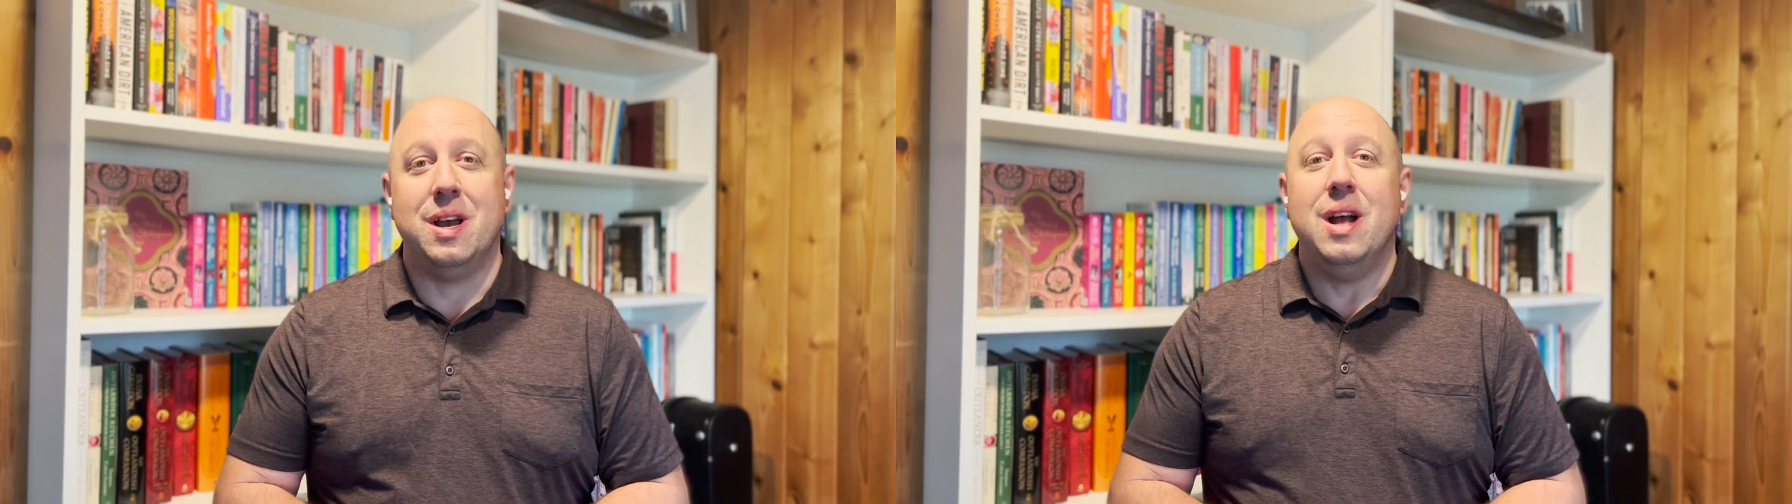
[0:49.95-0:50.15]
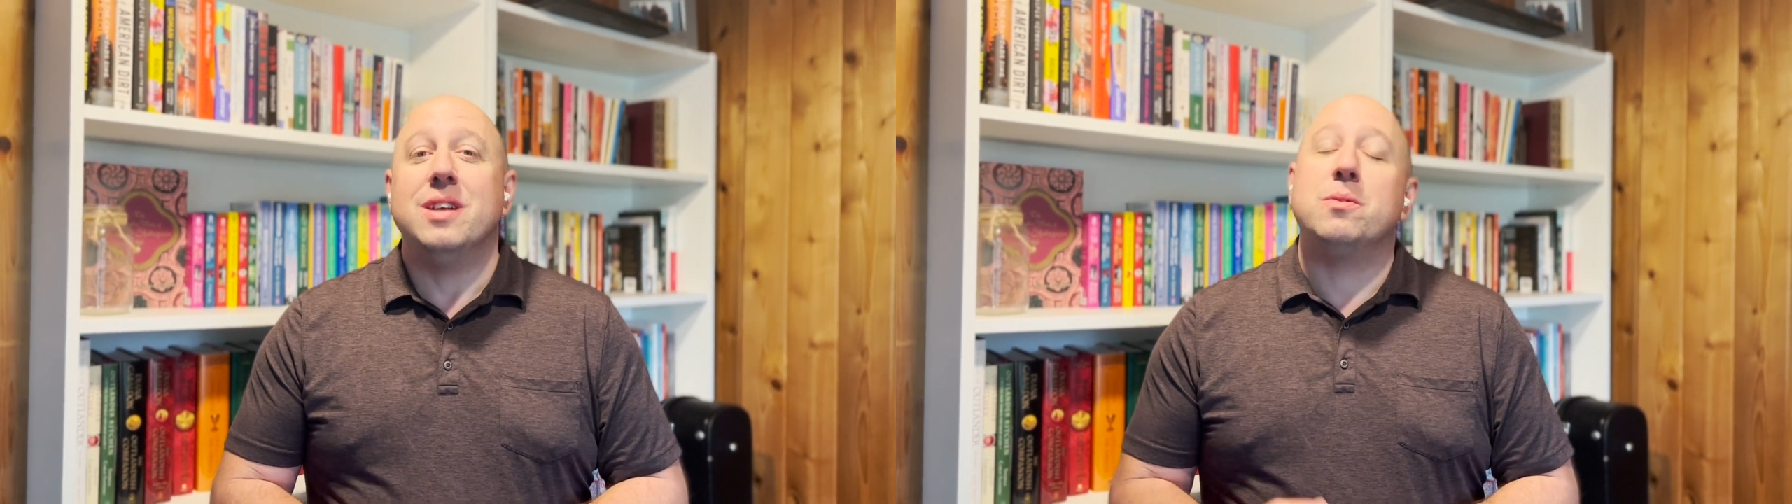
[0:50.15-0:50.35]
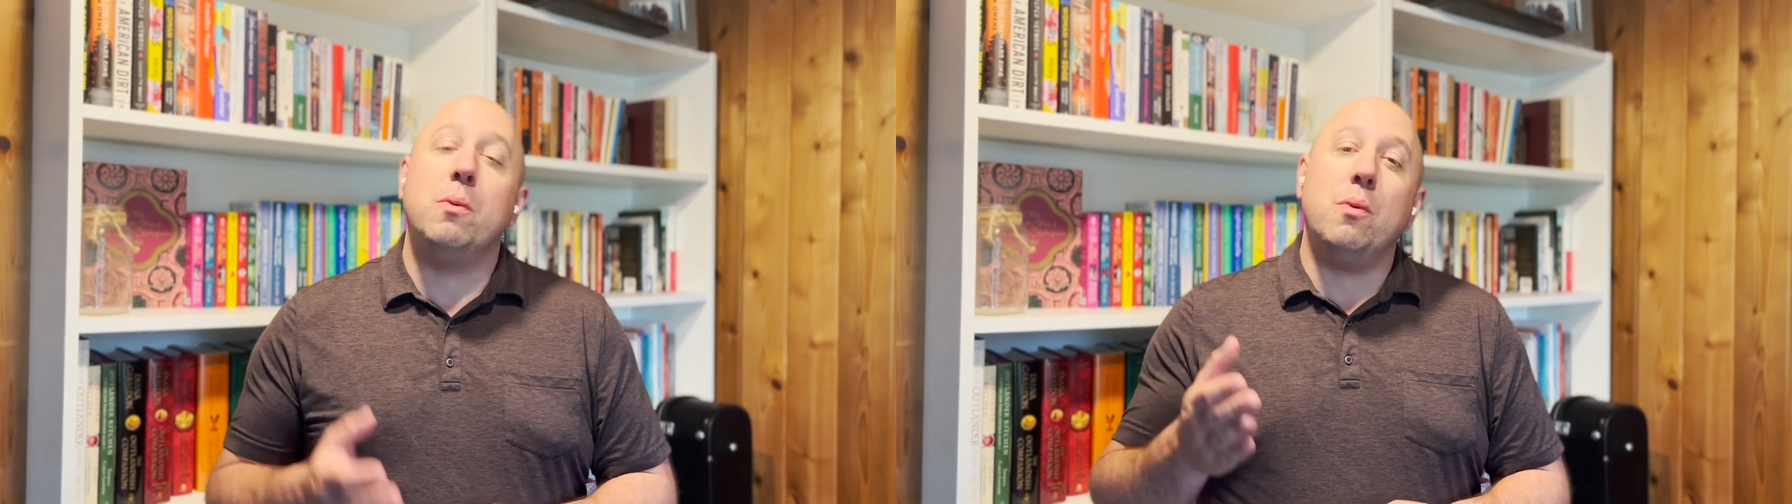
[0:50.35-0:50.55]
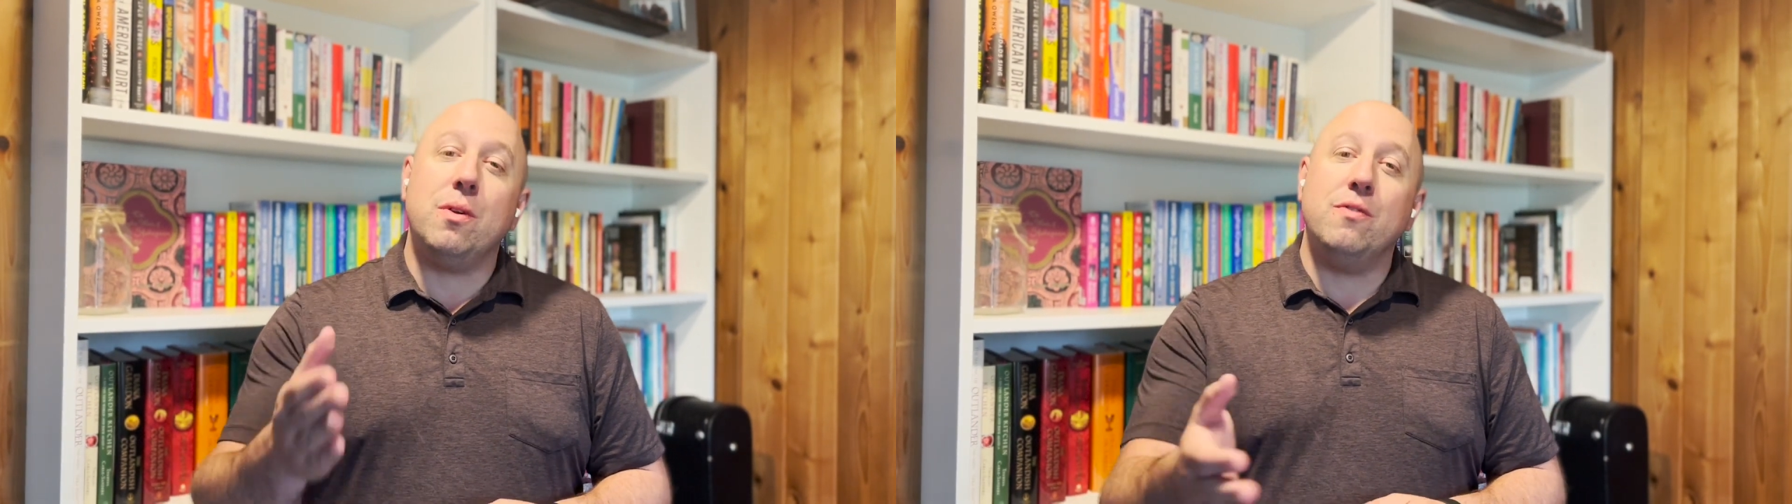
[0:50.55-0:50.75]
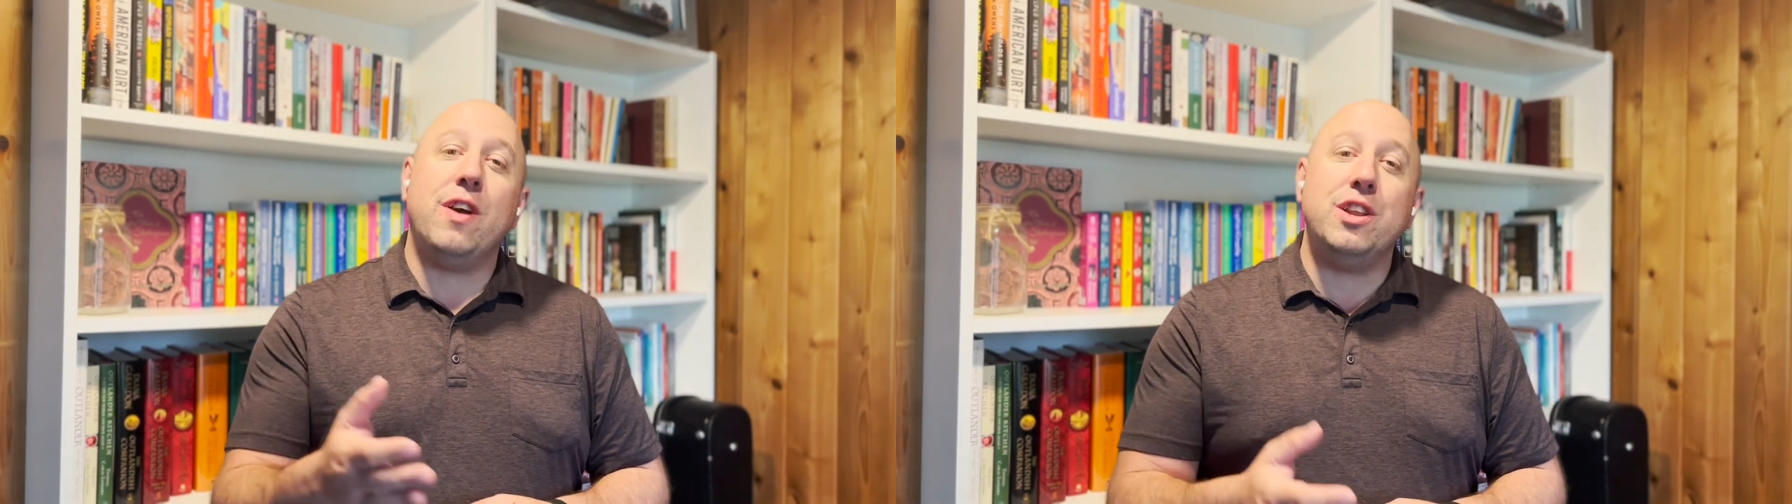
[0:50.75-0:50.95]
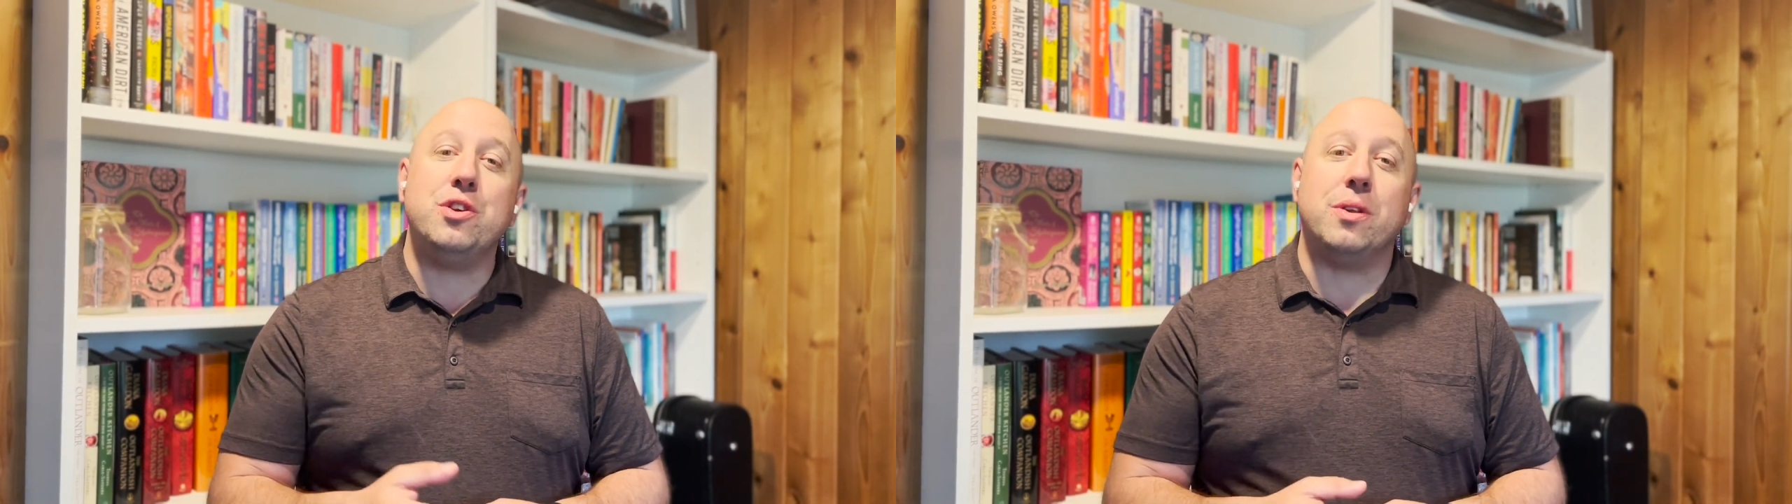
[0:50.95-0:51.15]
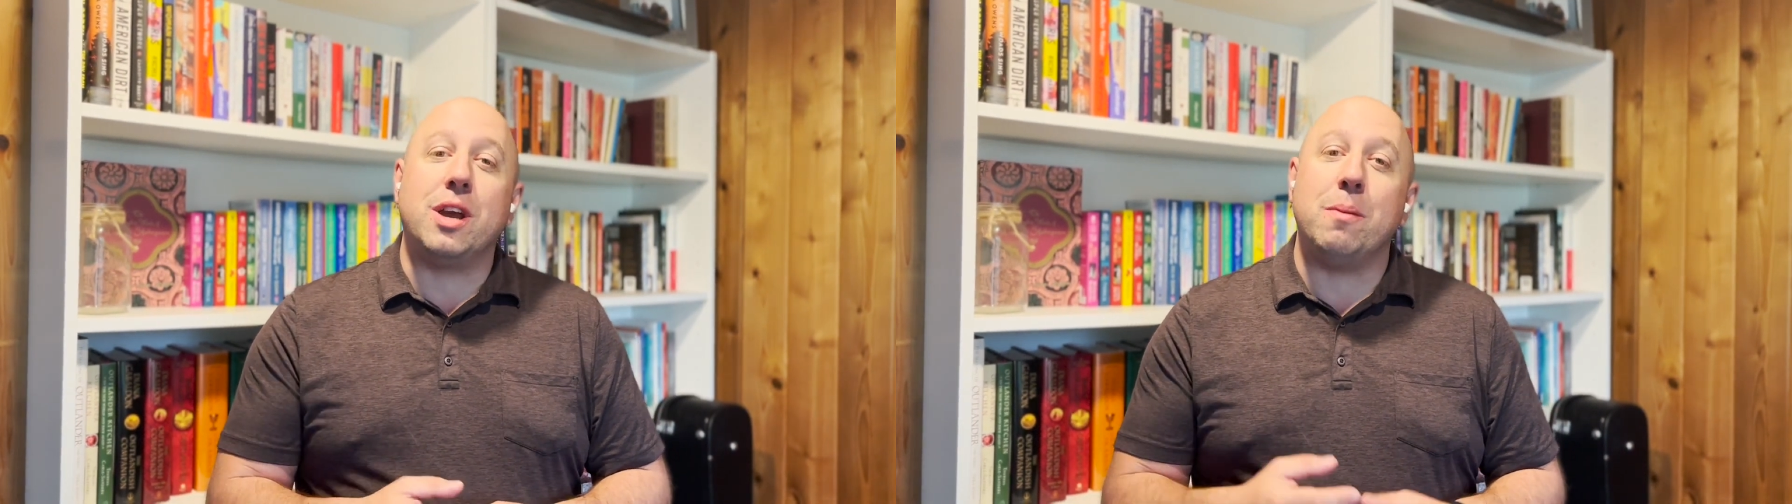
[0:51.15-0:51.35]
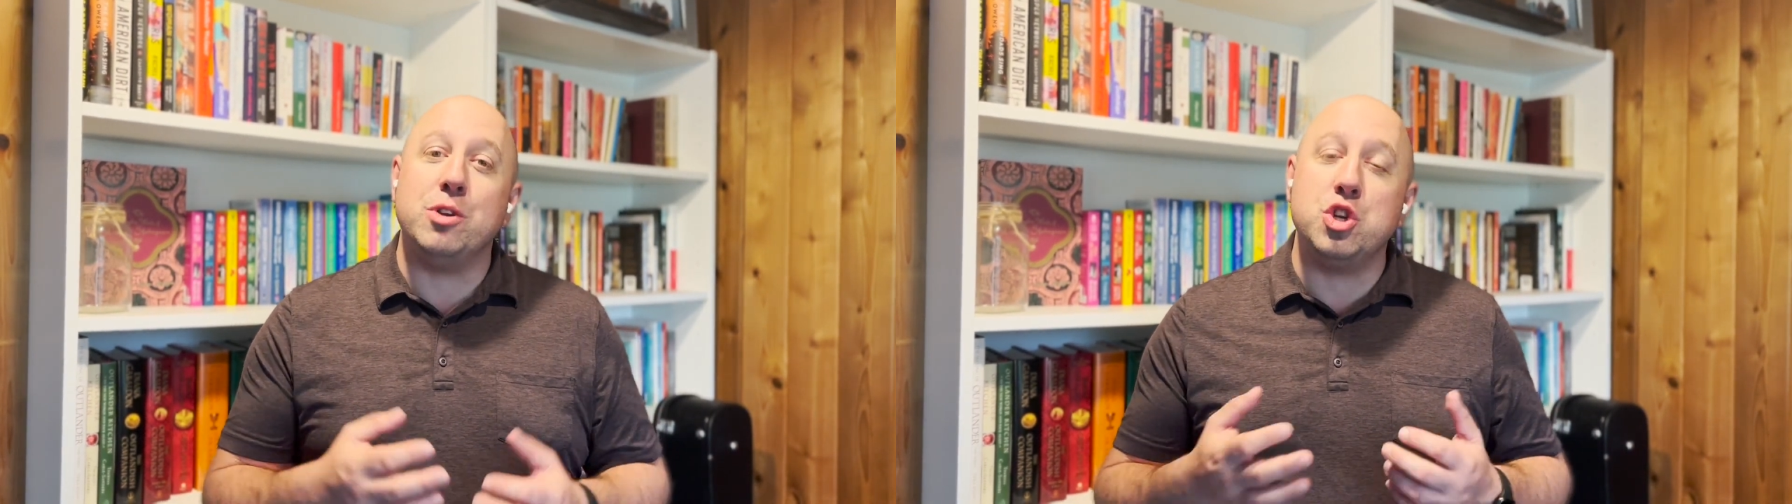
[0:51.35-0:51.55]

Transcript: So we want to invite you to come and